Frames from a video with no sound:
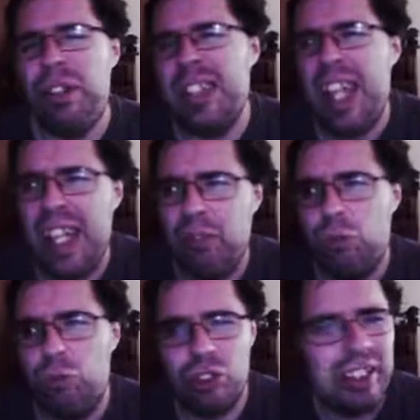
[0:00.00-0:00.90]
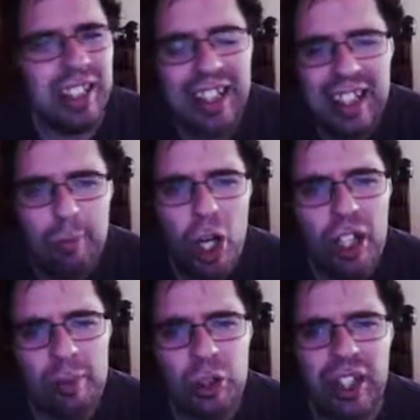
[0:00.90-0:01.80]
say really the
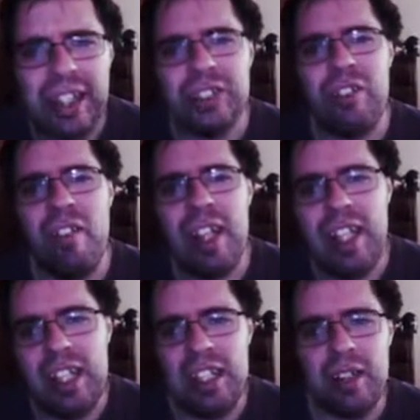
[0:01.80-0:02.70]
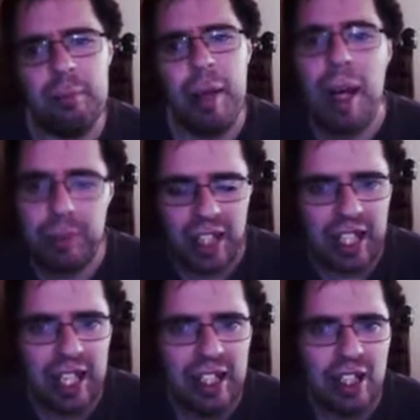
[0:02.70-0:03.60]
polymer is the
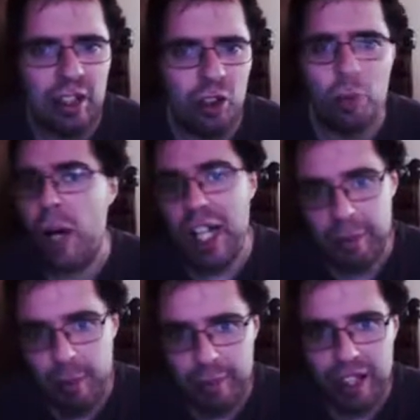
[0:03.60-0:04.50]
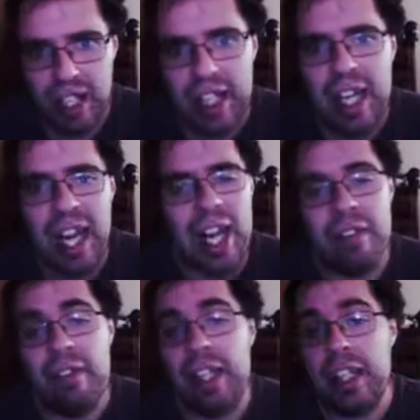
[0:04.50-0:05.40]
peptide or polypeptide, and
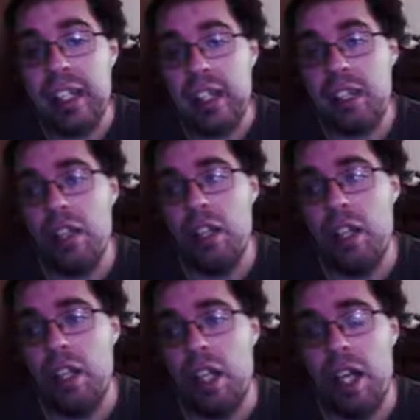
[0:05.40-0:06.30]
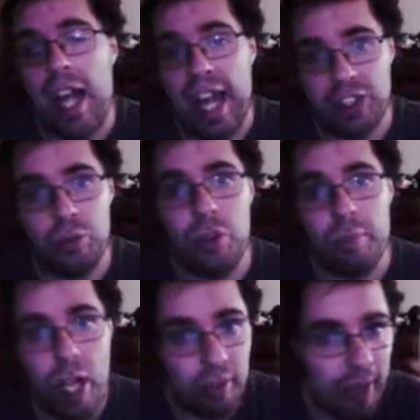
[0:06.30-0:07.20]
the actual
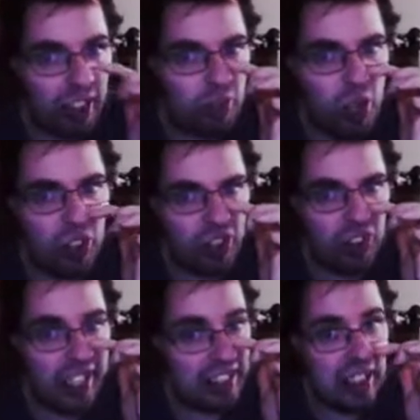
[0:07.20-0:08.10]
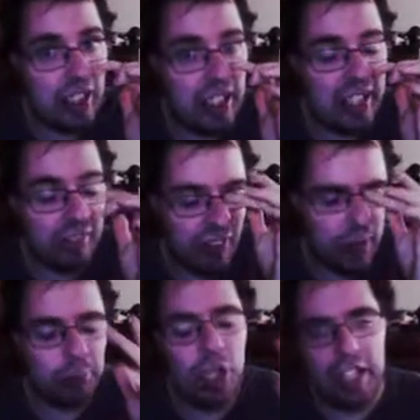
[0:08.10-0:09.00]
macromolecule is the final
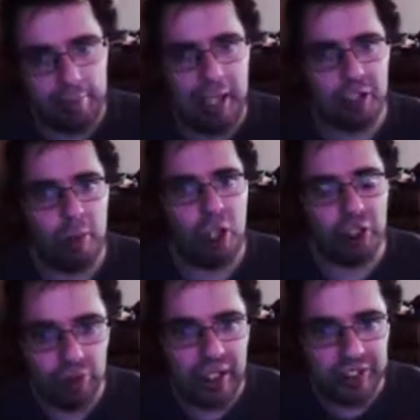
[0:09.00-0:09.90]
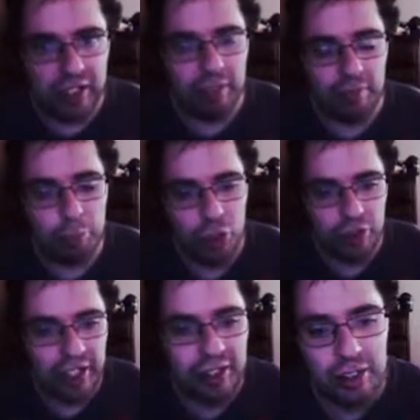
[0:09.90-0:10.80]
product. Macromolecule is the
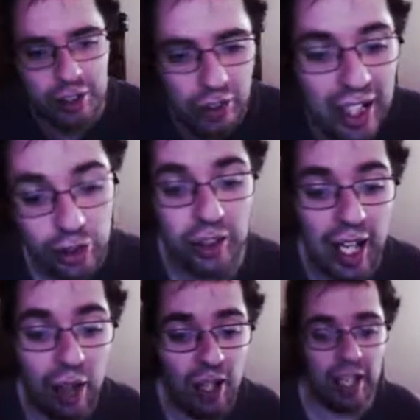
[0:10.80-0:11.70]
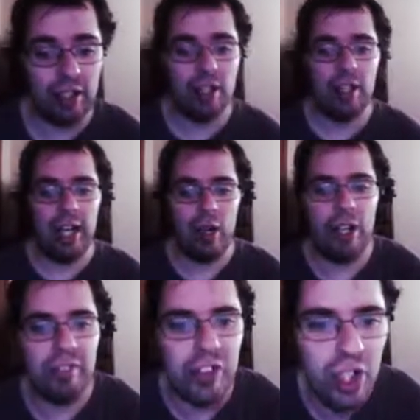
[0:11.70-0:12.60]
protein. So that's just how I
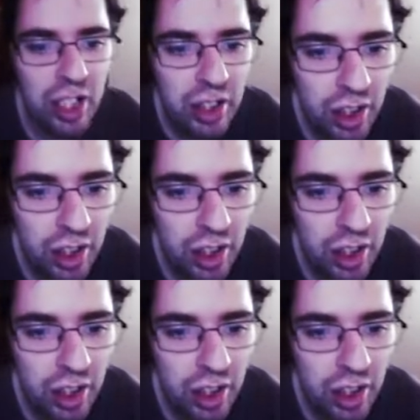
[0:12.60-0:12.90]
envision it.